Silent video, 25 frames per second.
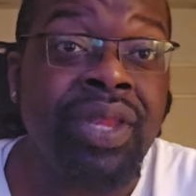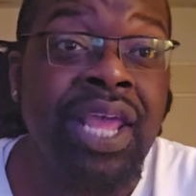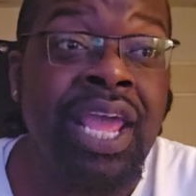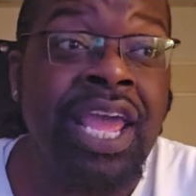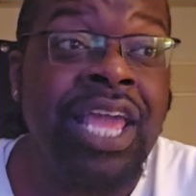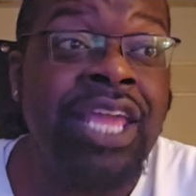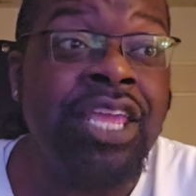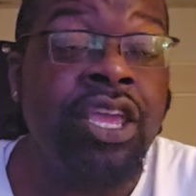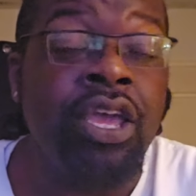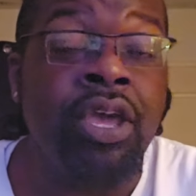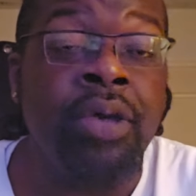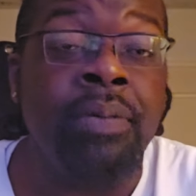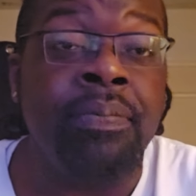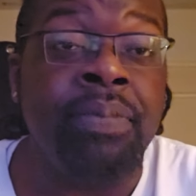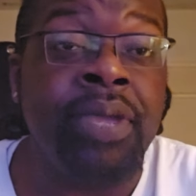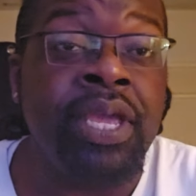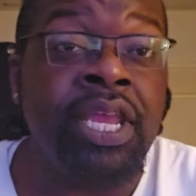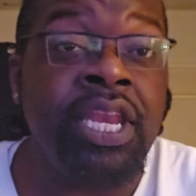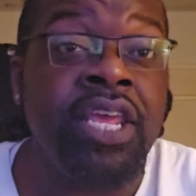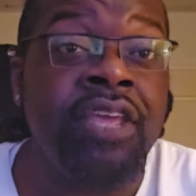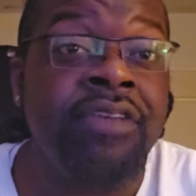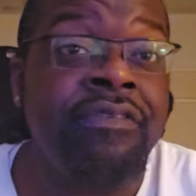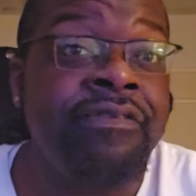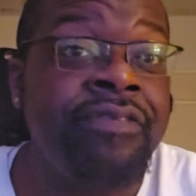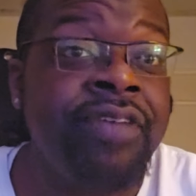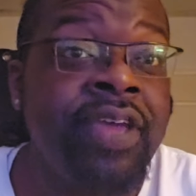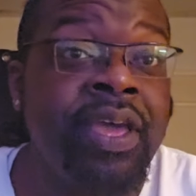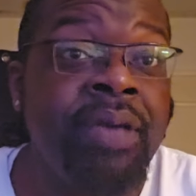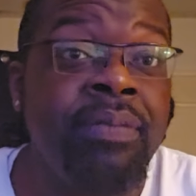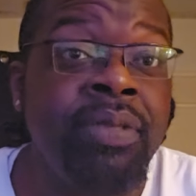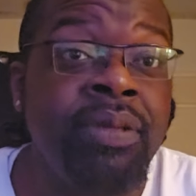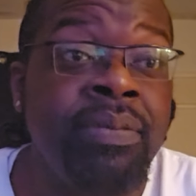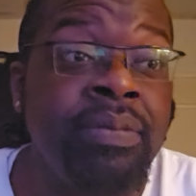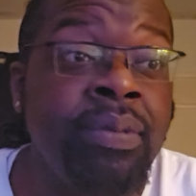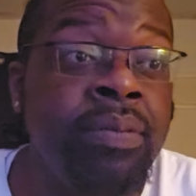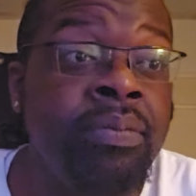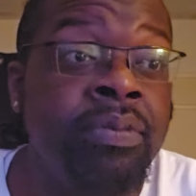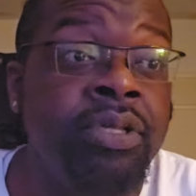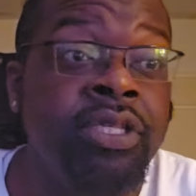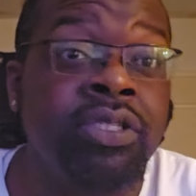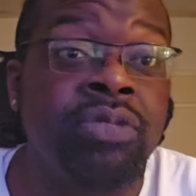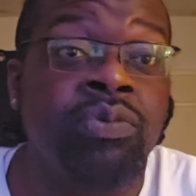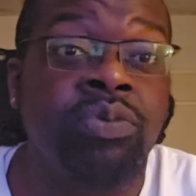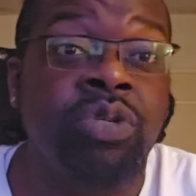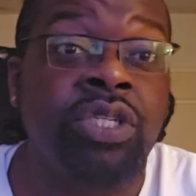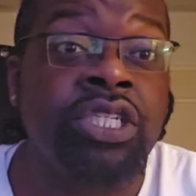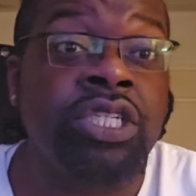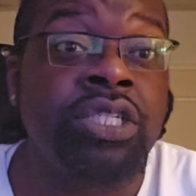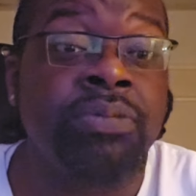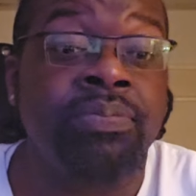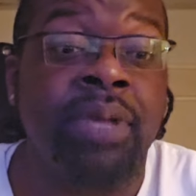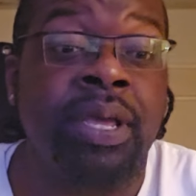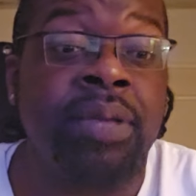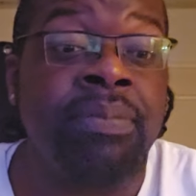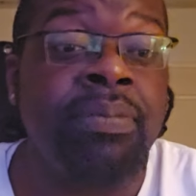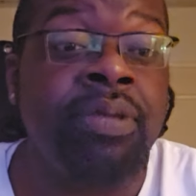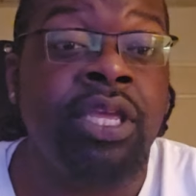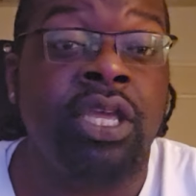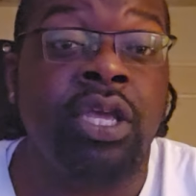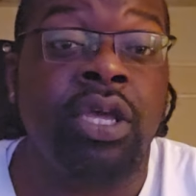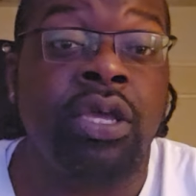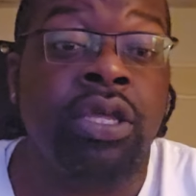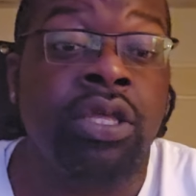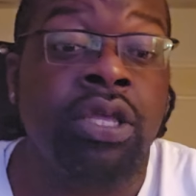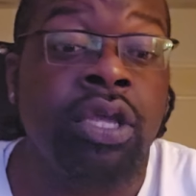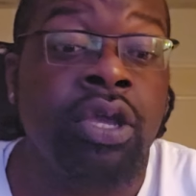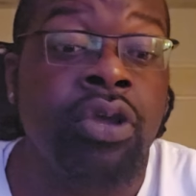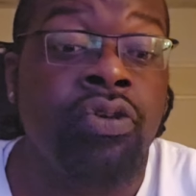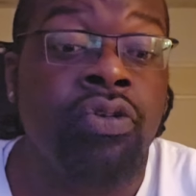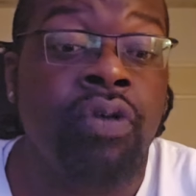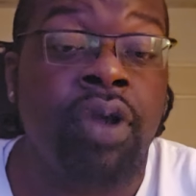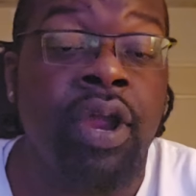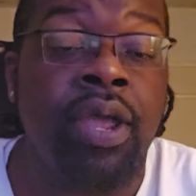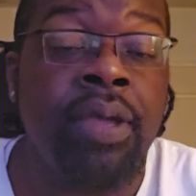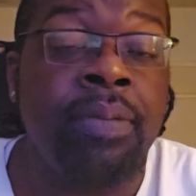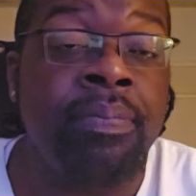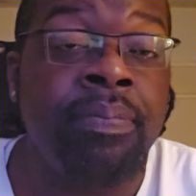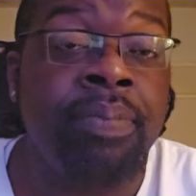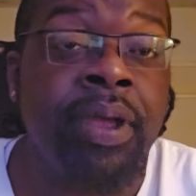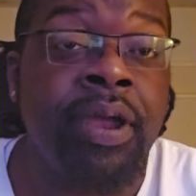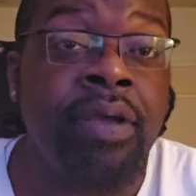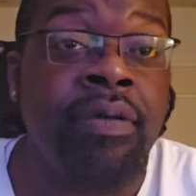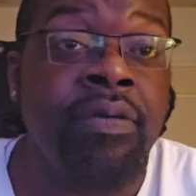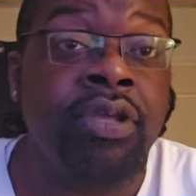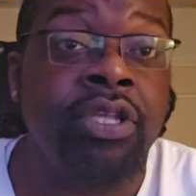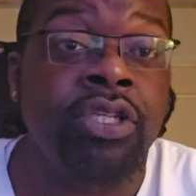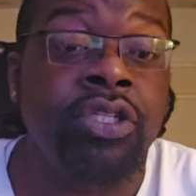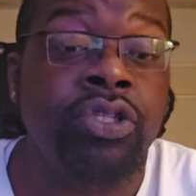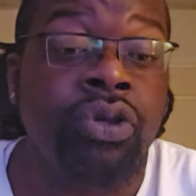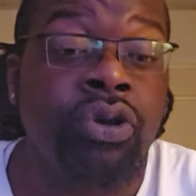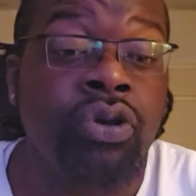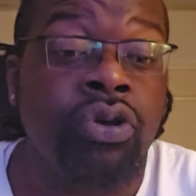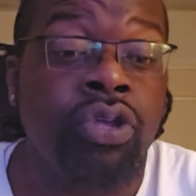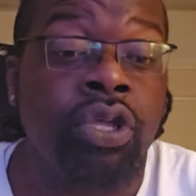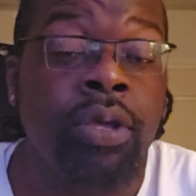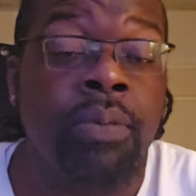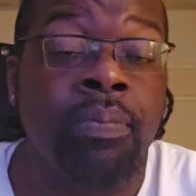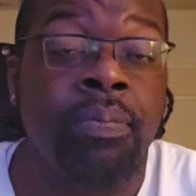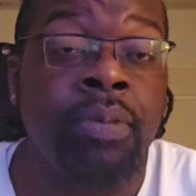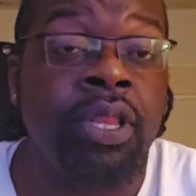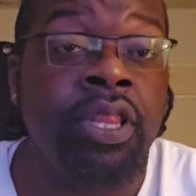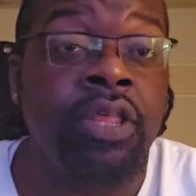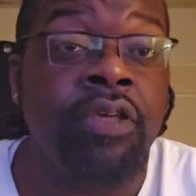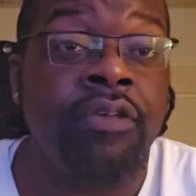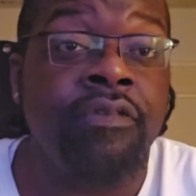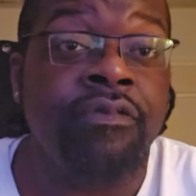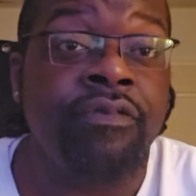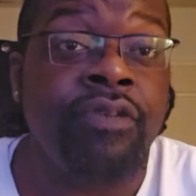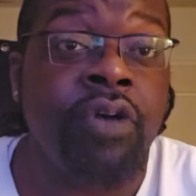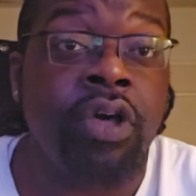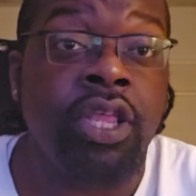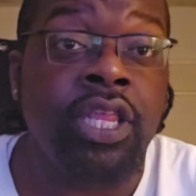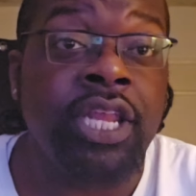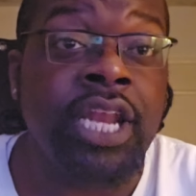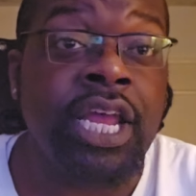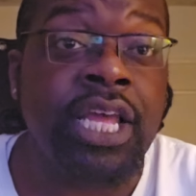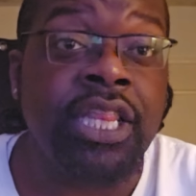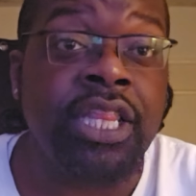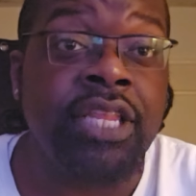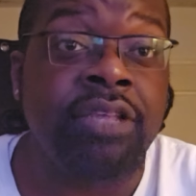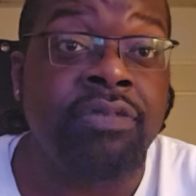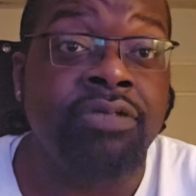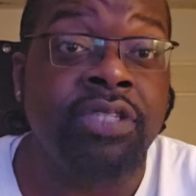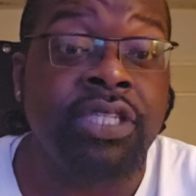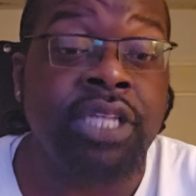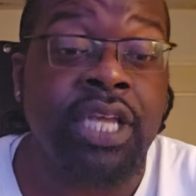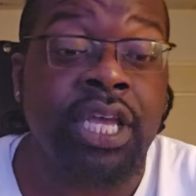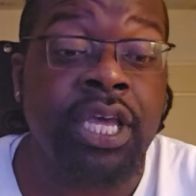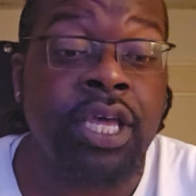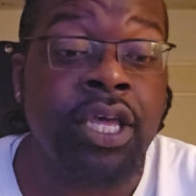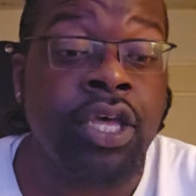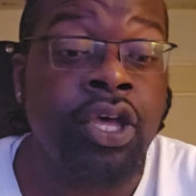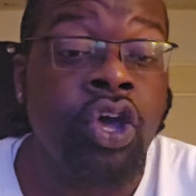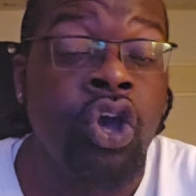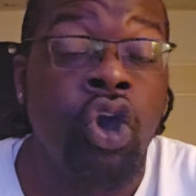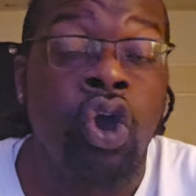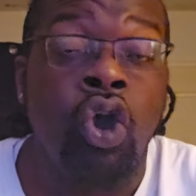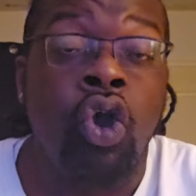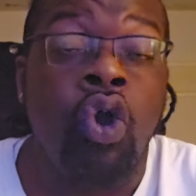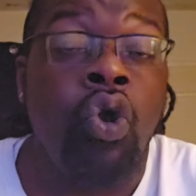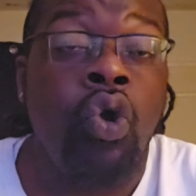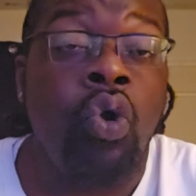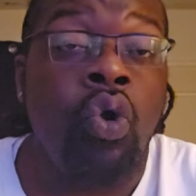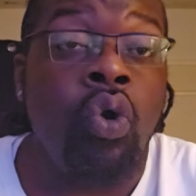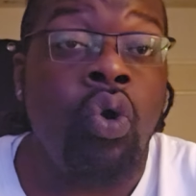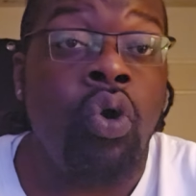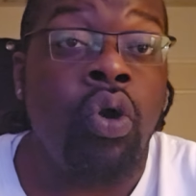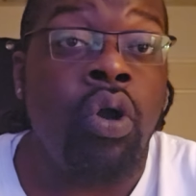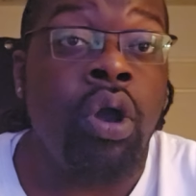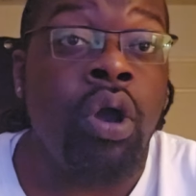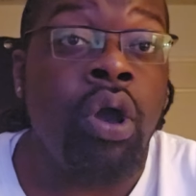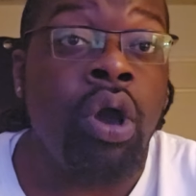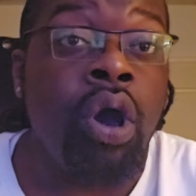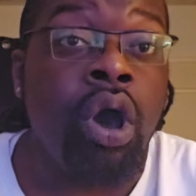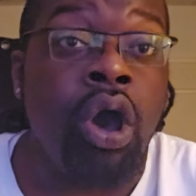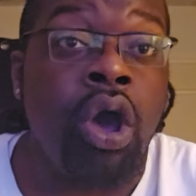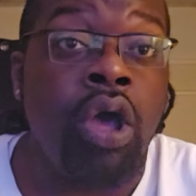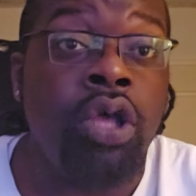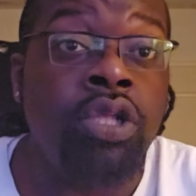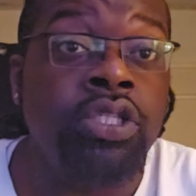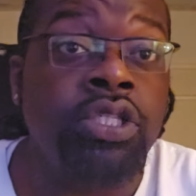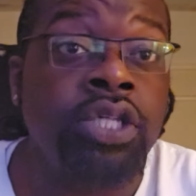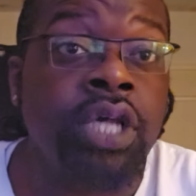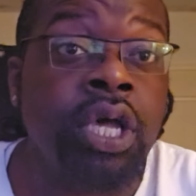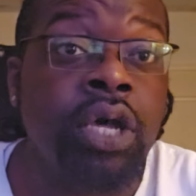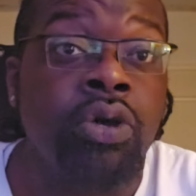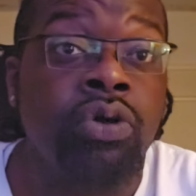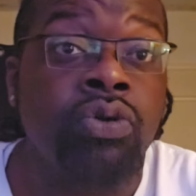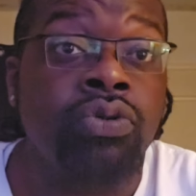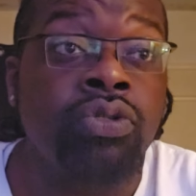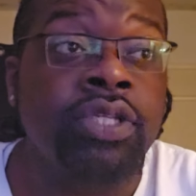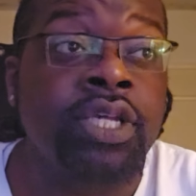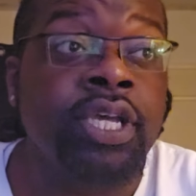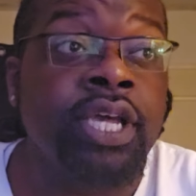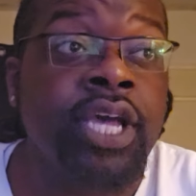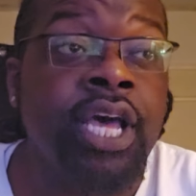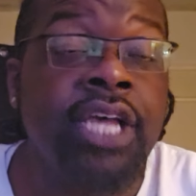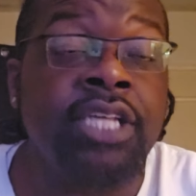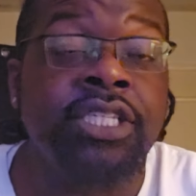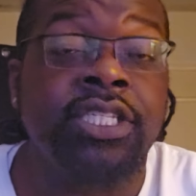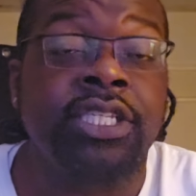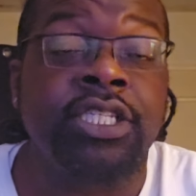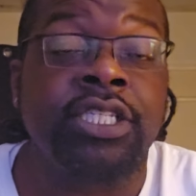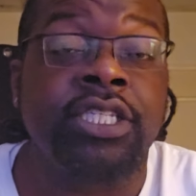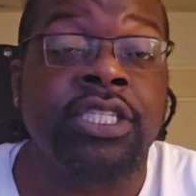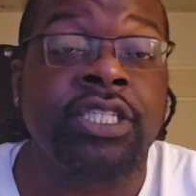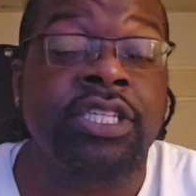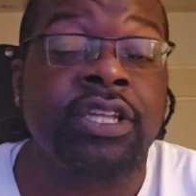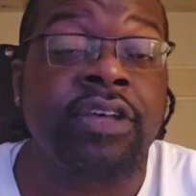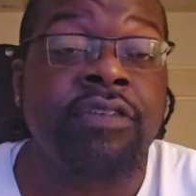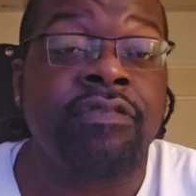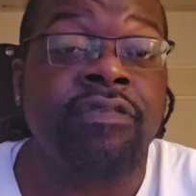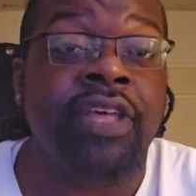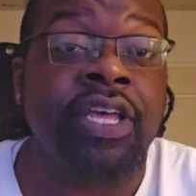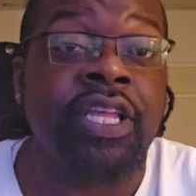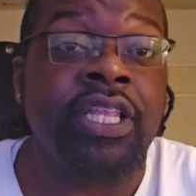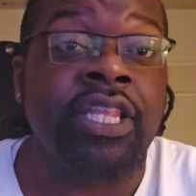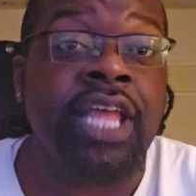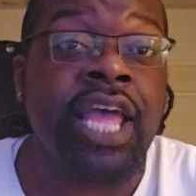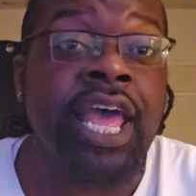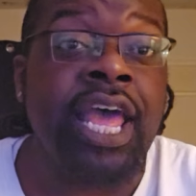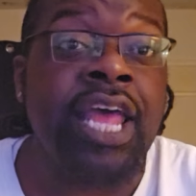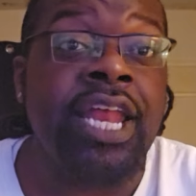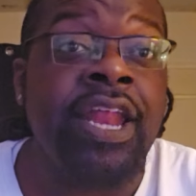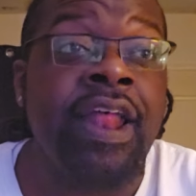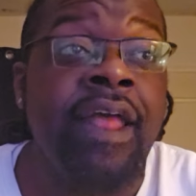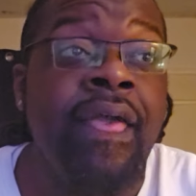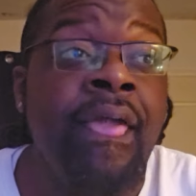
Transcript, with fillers: and your immediate family members, which is maybe your, your grandparents or your mother and father that lives there, or aunts, uncles, and cousins and stuff like that,